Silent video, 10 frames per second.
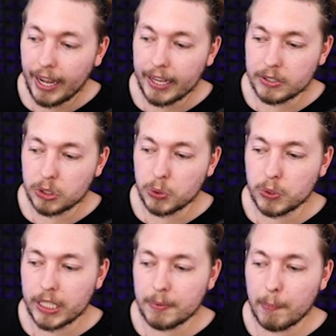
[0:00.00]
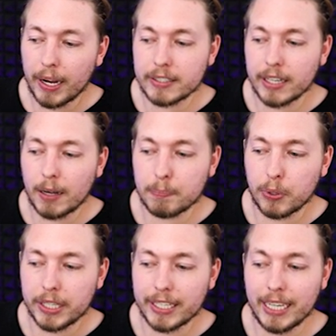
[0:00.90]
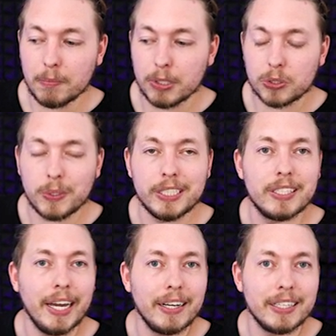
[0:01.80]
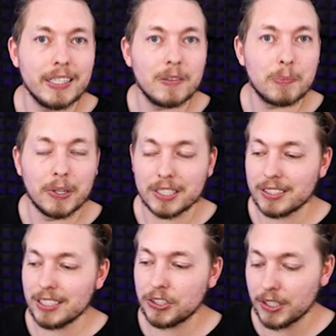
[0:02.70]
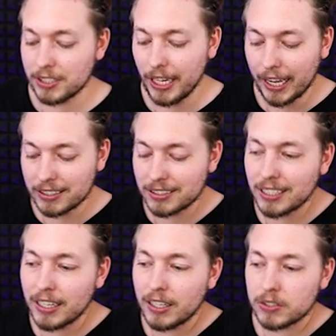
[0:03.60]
And do keep in mind that I'm putting it in between the ending parentheses here at the end.